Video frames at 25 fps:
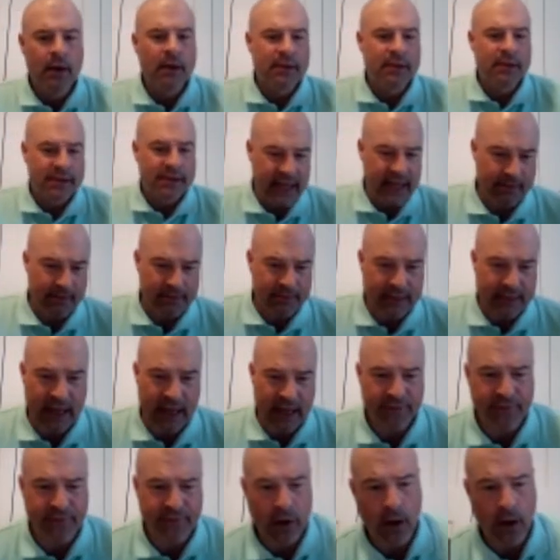Same
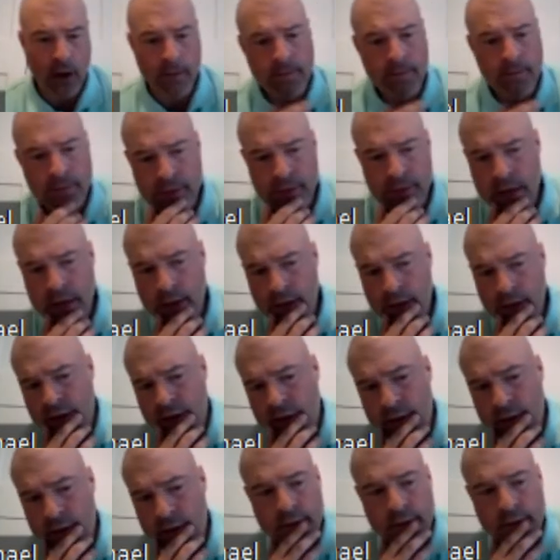thing from
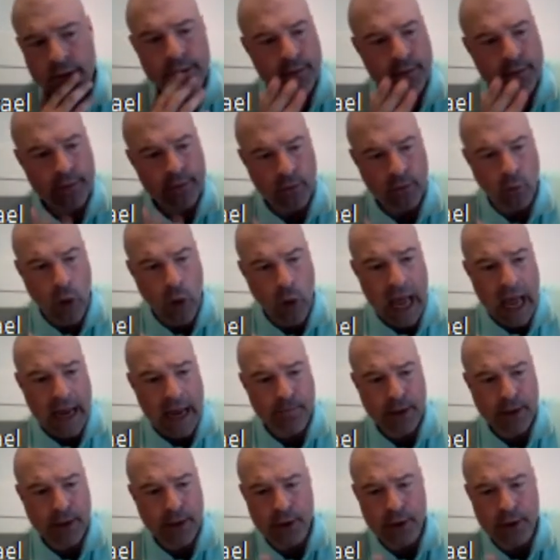the
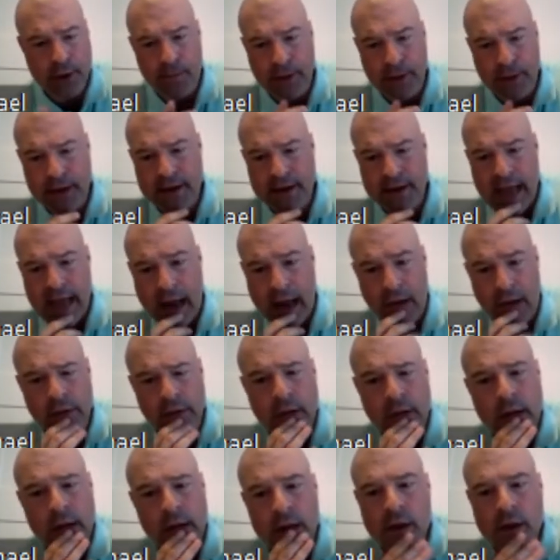wide pin or pin down.